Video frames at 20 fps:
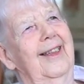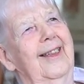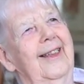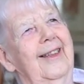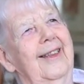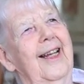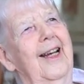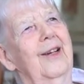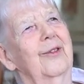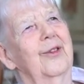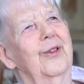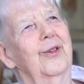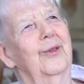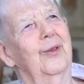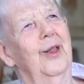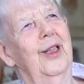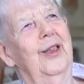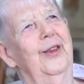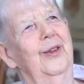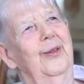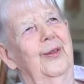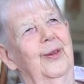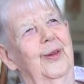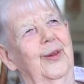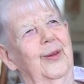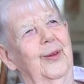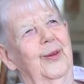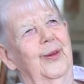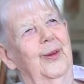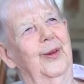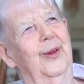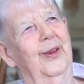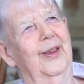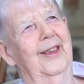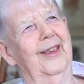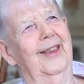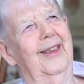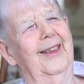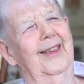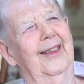That was a wonderful thought.
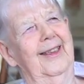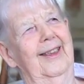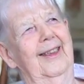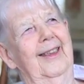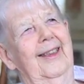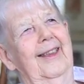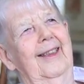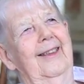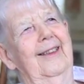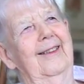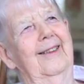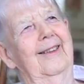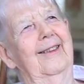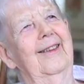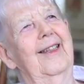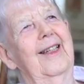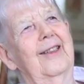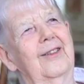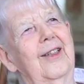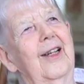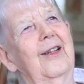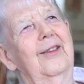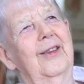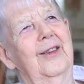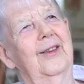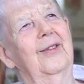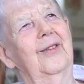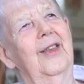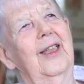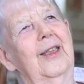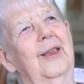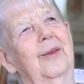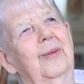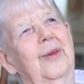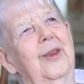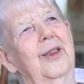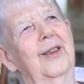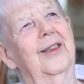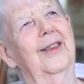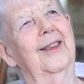So that's how it developed.